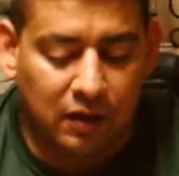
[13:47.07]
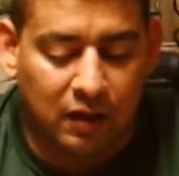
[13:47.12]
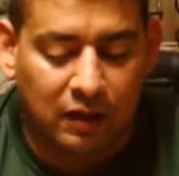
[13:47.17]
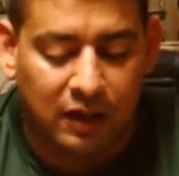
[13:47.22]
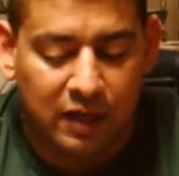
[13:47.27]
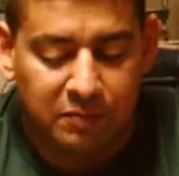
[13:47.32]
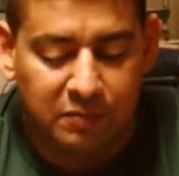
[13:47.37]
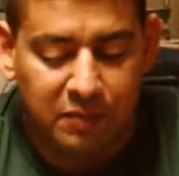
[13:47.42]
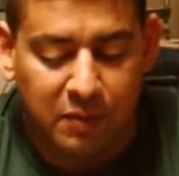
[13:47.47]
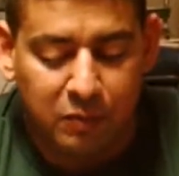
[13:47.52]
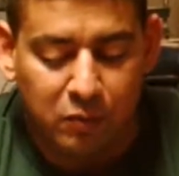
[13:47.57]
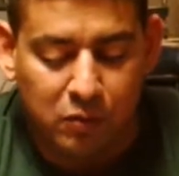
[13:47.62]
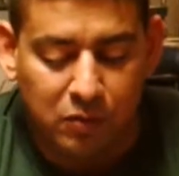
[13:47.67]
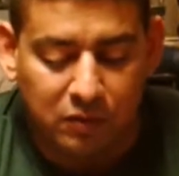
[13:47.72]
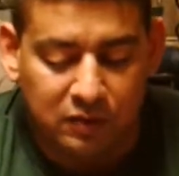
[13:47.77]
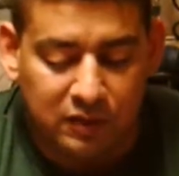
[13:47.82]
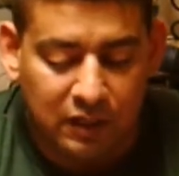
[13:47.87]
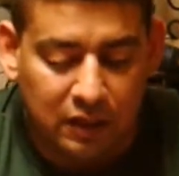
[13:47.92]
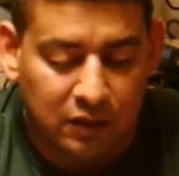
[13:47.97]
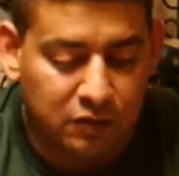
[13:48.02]
a lot of people
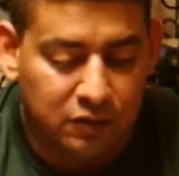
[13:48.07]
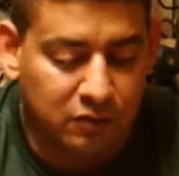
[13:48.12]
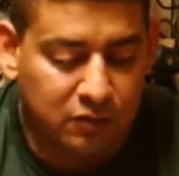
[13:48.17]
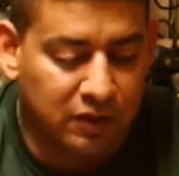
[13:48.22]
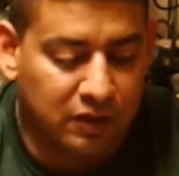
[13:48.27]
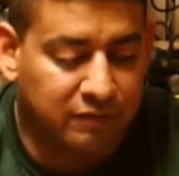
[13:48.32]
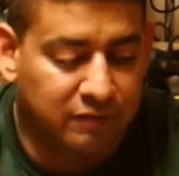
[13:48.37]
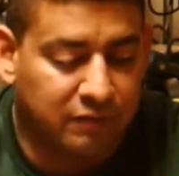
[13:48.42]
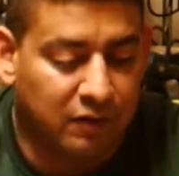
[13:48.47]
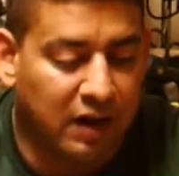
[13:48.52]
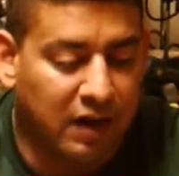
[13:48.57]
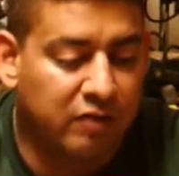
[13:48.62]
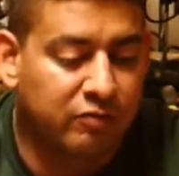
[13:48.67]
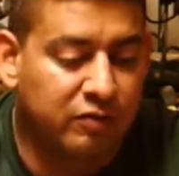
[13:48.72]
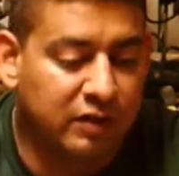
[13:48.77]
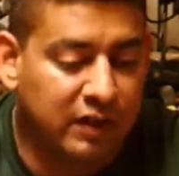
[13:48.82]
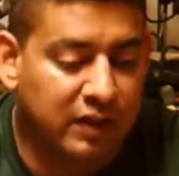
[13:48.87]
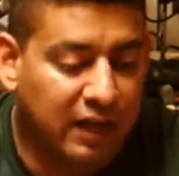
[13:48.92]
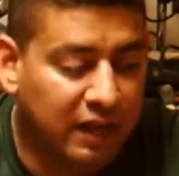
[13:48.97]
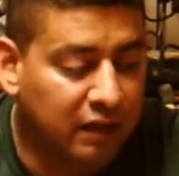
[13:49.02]
will tell you that for
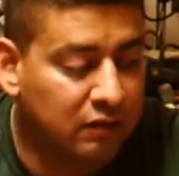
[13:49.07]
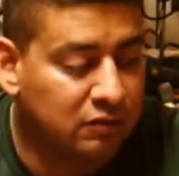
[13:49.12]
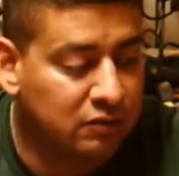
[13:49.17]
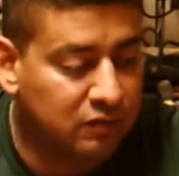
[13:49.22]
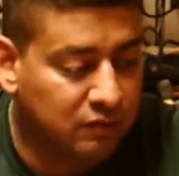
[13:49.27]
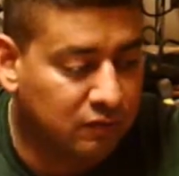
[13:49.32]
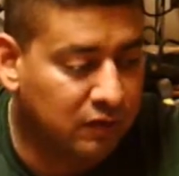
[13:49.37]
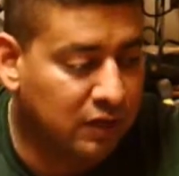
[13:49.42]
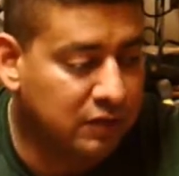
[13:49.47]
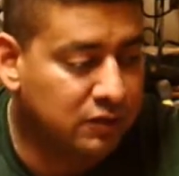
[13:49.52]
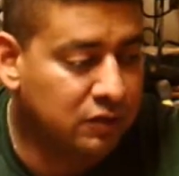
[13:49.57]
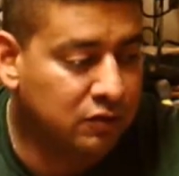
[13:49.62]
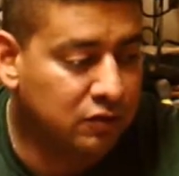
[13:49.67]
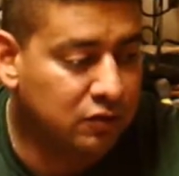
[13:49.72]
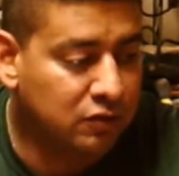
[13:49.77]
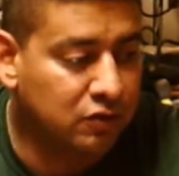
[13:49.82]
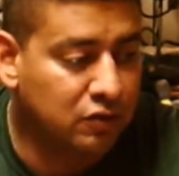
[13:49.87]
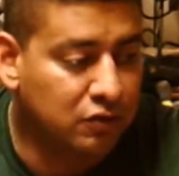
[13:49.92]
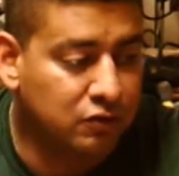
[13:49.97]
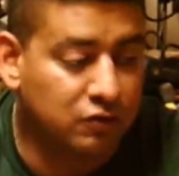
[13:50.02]
every ounce of resin
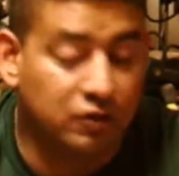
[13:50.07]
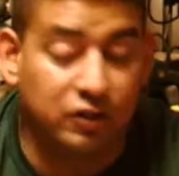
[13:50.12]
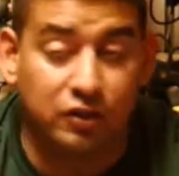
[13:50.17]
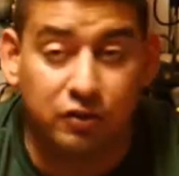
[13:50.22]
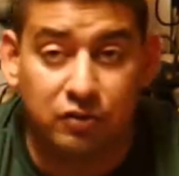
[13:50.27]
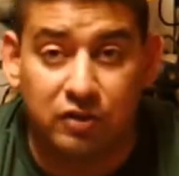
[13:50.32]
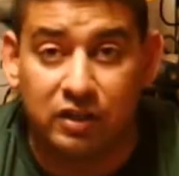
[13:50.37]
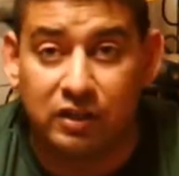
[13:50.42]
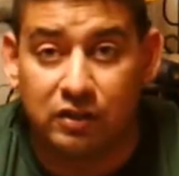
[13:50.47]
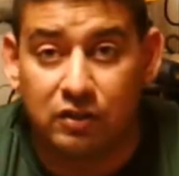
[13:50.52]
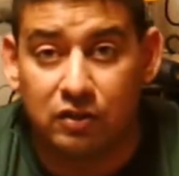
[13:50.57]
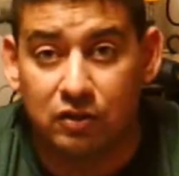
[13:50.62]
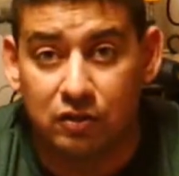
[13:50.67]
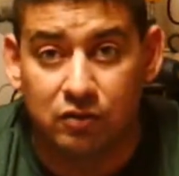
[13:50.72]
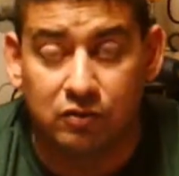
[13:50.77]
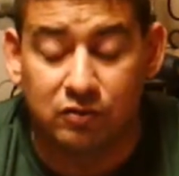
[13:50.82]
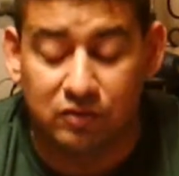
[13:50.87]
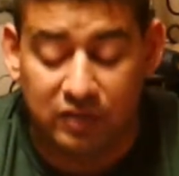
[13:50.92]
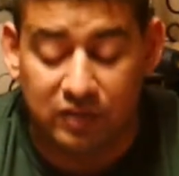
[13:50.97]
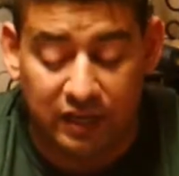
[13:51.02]
you're using, you need to
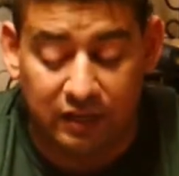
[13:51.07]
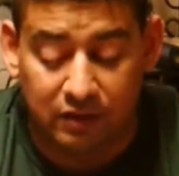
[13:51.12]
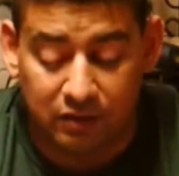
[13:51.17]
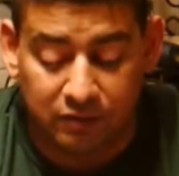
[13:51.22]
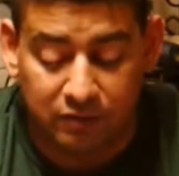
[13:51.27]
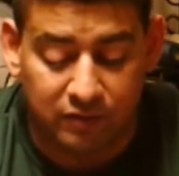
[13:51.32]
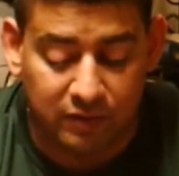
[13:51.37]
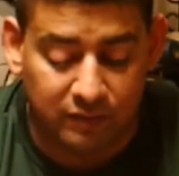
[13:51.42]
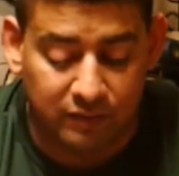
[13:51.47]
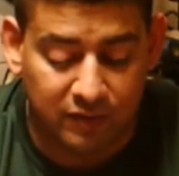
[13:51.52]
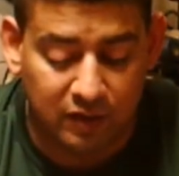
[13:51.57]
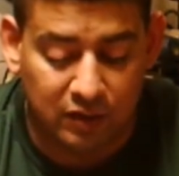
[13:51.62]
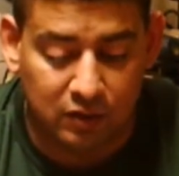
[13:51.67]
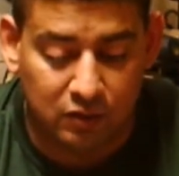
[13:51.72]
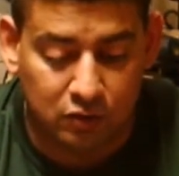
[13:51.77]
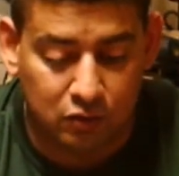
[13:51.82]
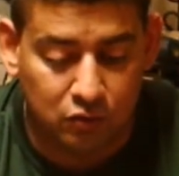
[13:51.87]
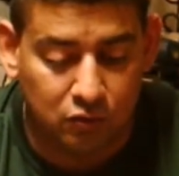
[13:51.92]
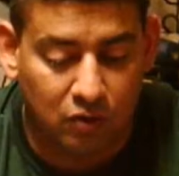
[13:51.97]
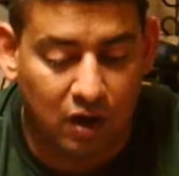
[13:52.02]
use 10 to
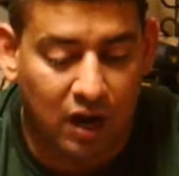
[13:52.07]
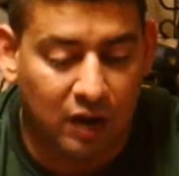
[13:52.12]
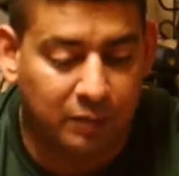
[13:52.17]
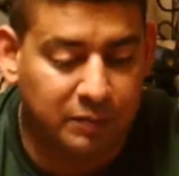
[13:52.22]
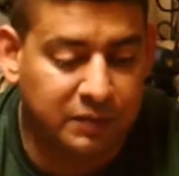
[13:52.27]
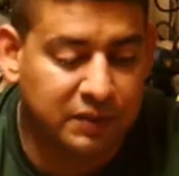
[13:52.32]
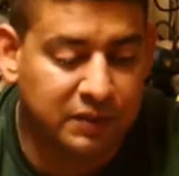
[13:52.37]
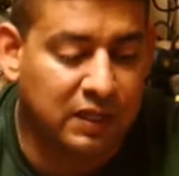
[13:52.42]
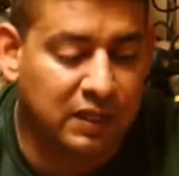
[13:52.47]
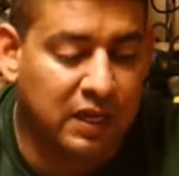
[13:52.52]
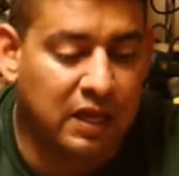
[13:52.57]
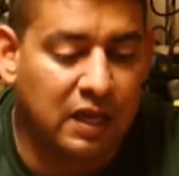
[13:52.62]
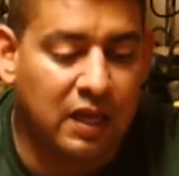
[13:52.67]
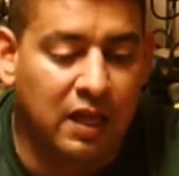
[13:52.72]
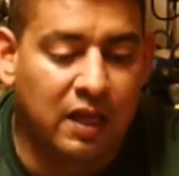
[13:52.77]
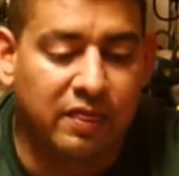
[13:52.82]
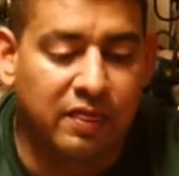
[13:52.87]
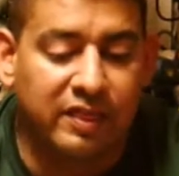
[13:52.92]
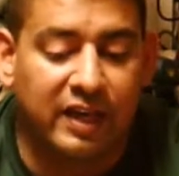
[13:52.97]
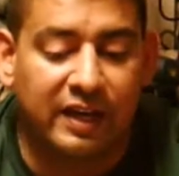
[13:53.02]
15 drops.
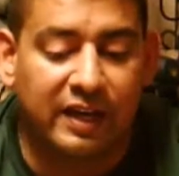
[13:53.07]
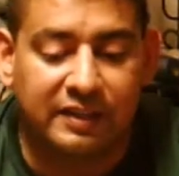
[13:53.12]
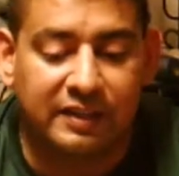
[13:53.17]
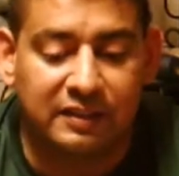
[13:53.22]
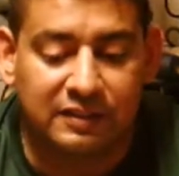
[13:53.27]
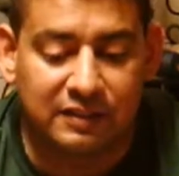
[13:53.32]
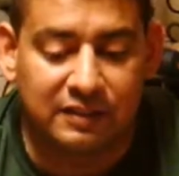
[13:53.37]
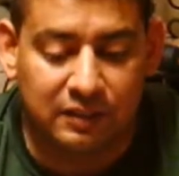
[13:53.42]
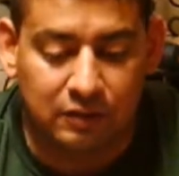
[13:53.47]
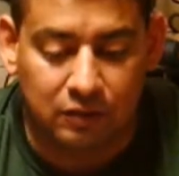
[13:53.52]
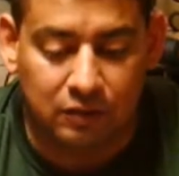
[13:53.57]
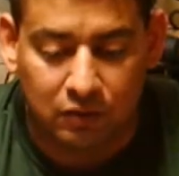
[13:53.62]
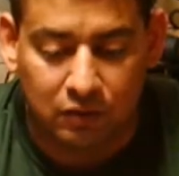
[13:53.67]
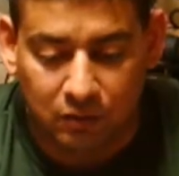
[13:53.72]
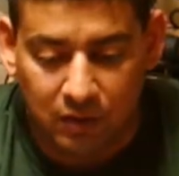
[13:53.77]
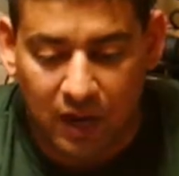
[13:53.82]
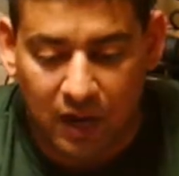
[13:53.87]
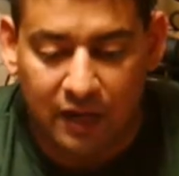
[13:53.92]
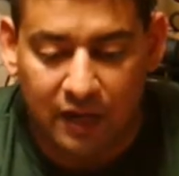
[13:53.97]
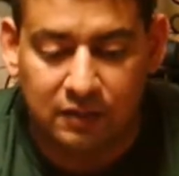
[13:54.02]
That is
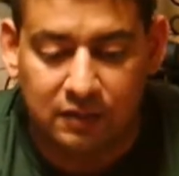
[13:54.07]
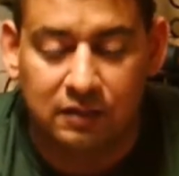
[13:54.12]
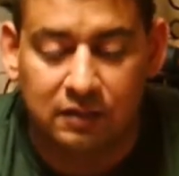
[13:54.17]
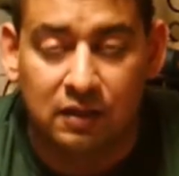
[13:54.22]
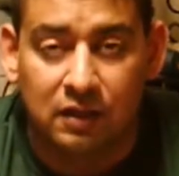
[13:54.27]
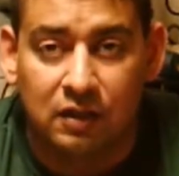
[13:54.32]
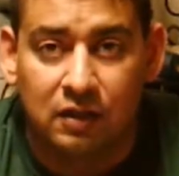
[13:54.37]
incorrect.